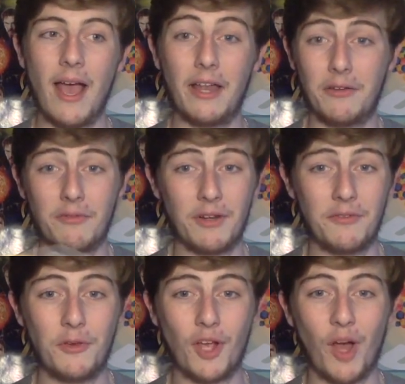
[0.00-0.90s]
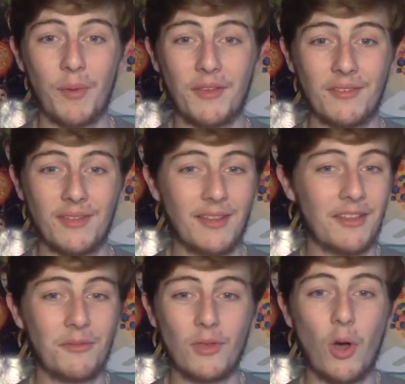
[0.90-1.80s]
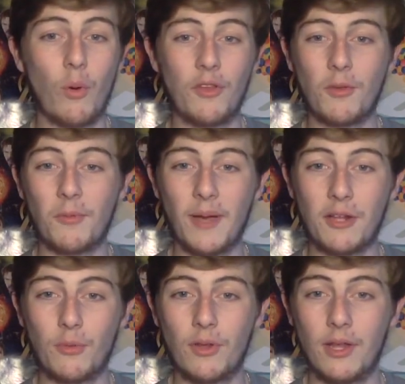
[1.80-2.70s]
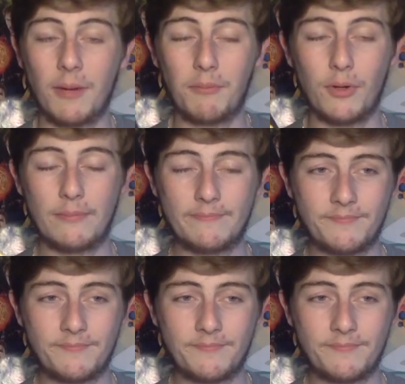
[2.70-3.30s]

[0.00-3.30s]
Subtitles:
and I've read a few comics, and this always comes back to it. Like, but